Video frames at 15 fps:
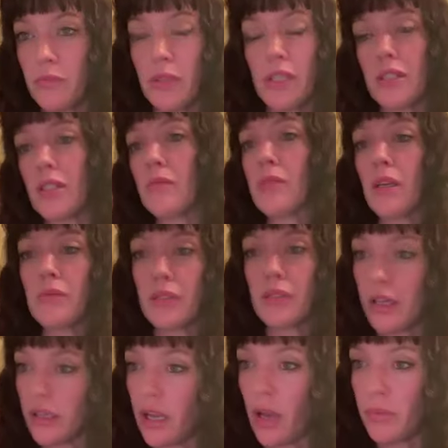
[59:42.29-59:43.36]
Because sometimes that
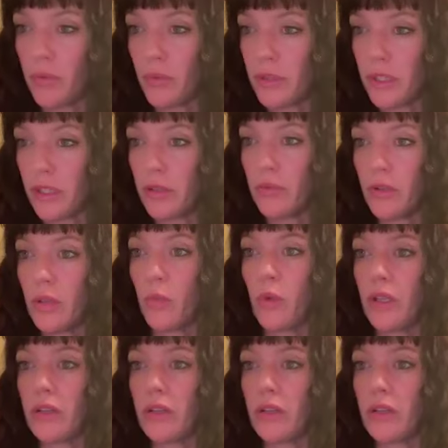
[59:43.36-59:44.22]
can happen with the